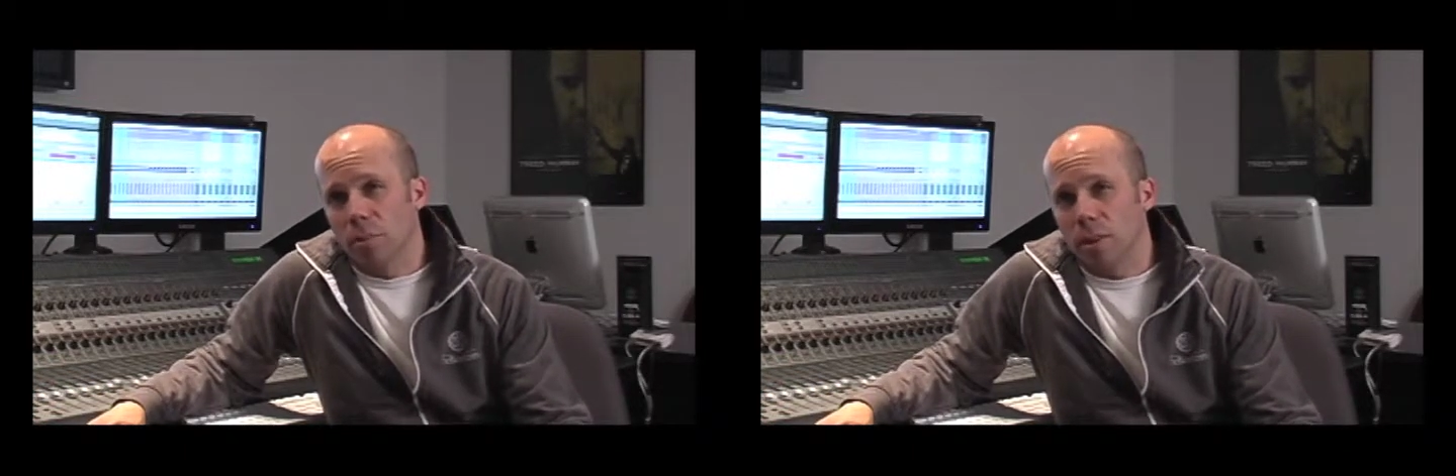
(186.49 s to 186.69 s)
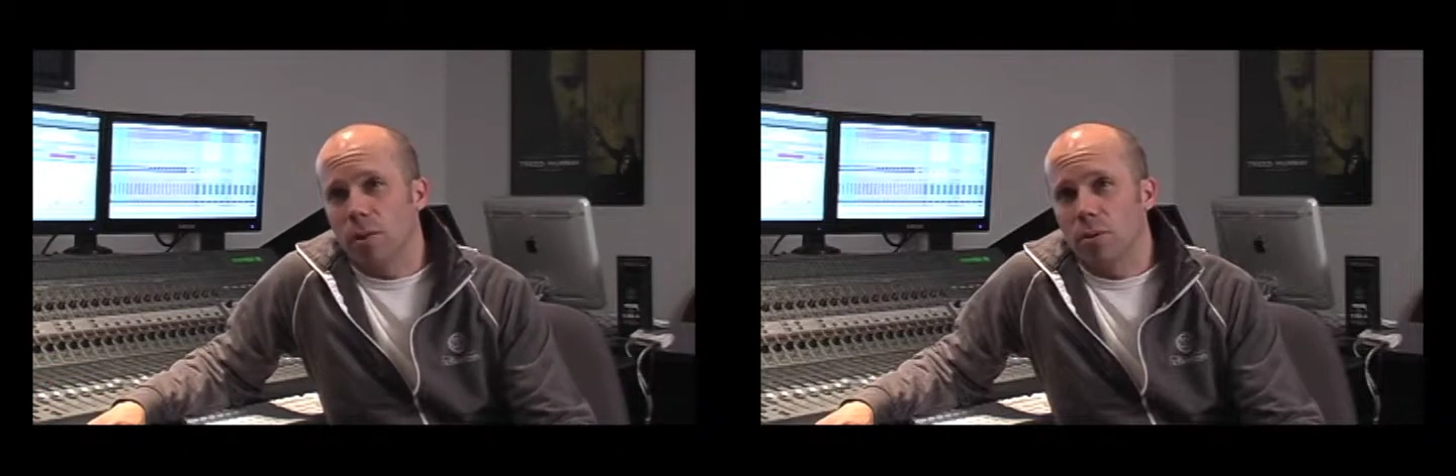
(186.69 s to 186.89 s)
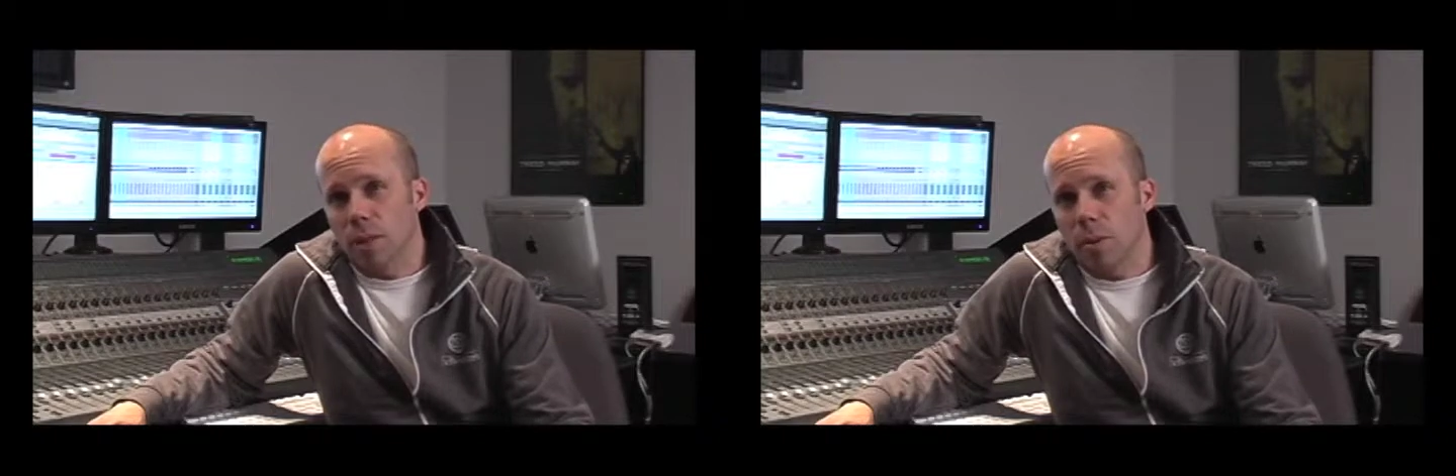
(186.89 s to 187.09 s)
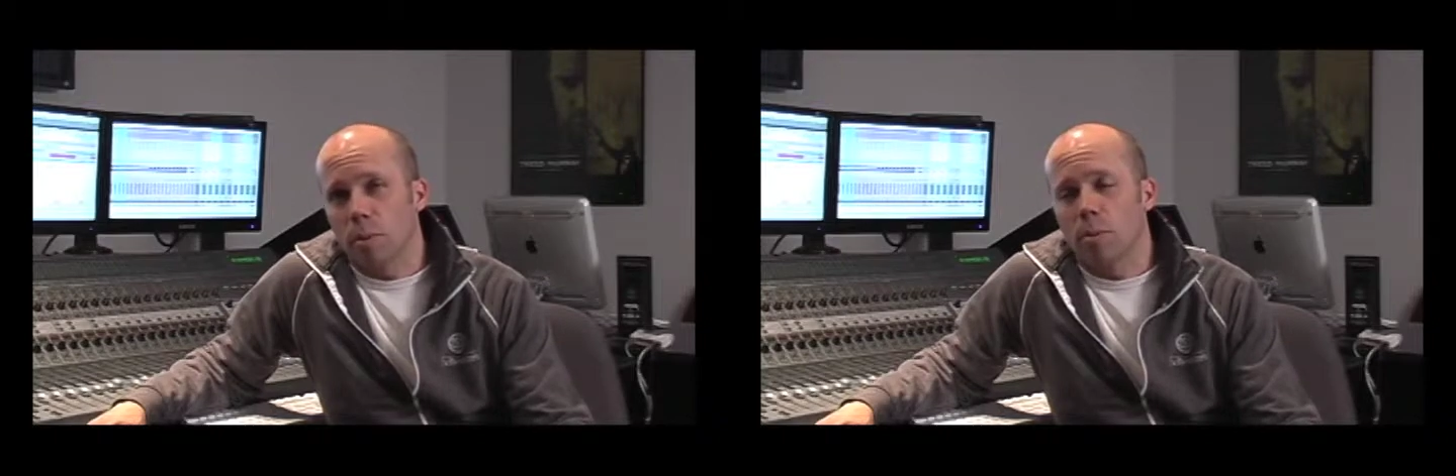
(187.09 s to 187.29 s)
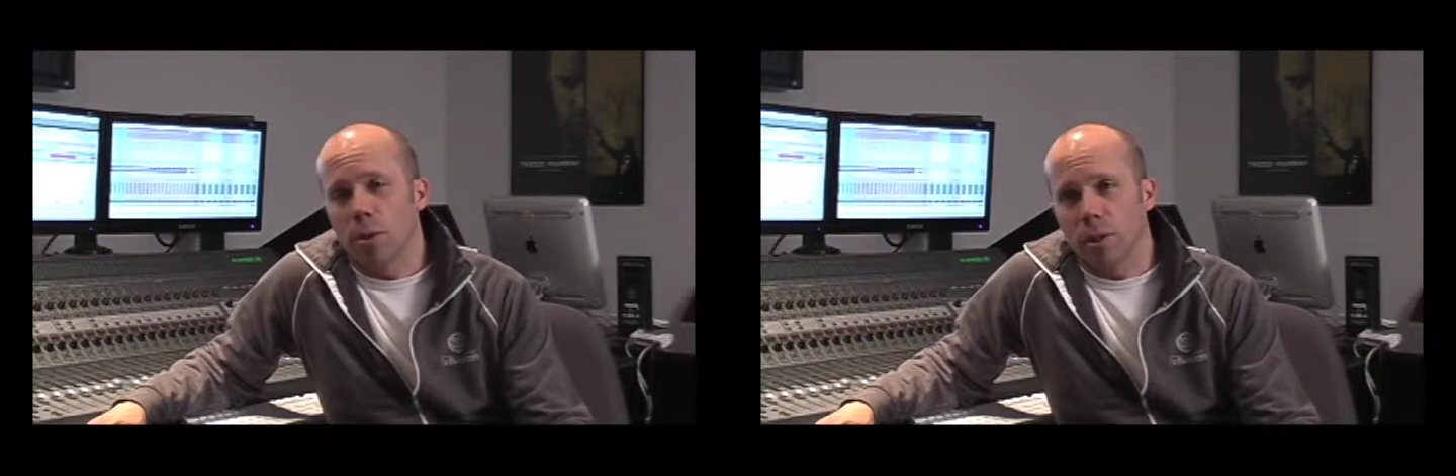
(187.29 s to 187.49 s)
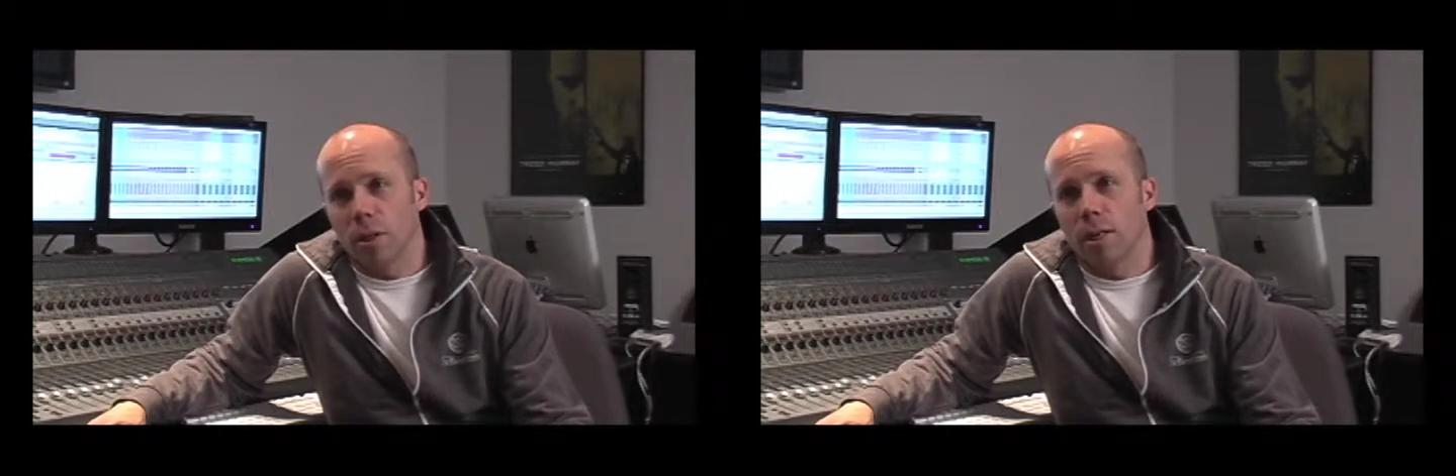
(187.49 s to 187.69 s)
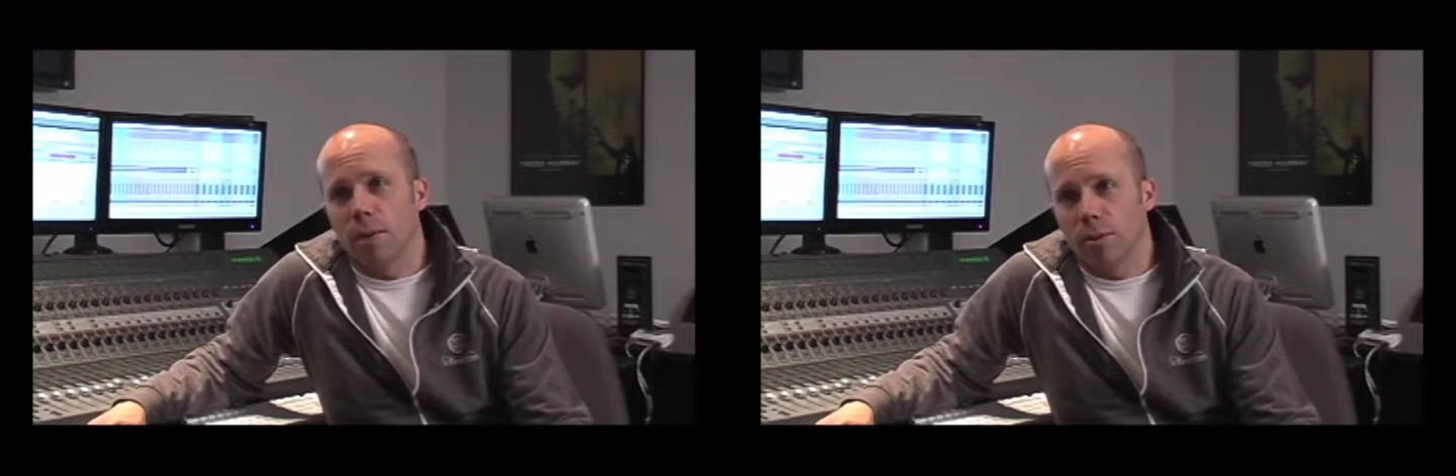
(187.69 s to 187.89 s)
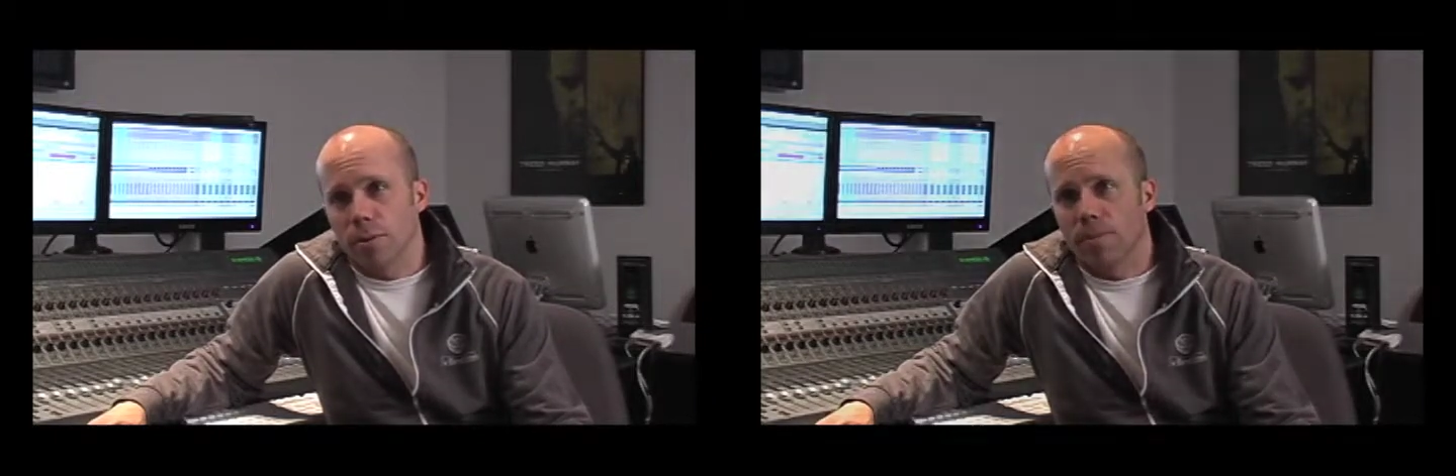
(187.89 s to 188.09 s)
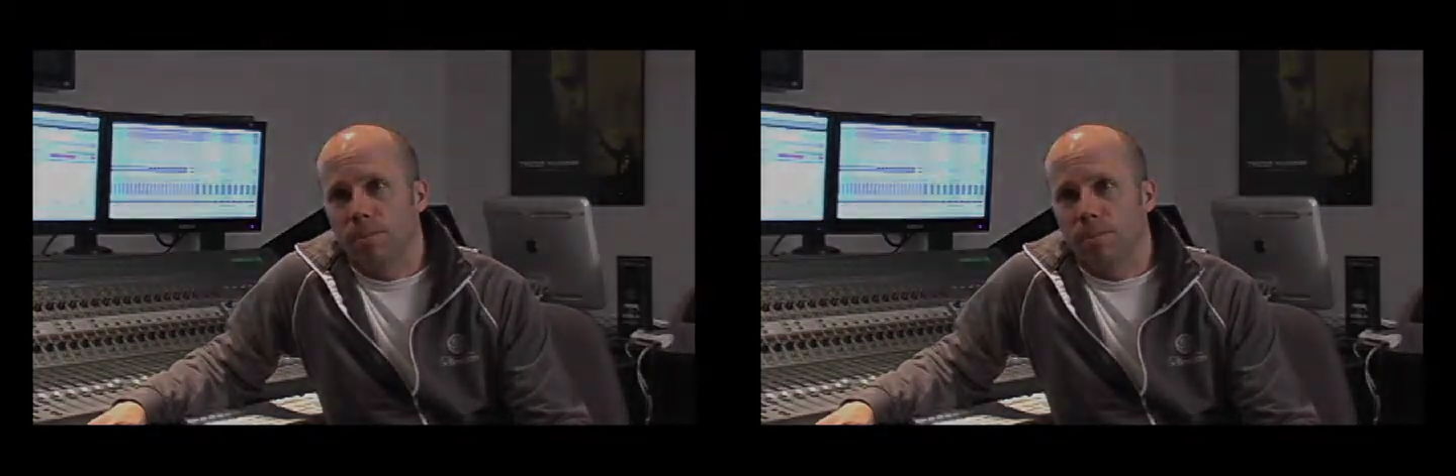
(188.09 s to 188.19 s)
but they do tend to be pretty long hours.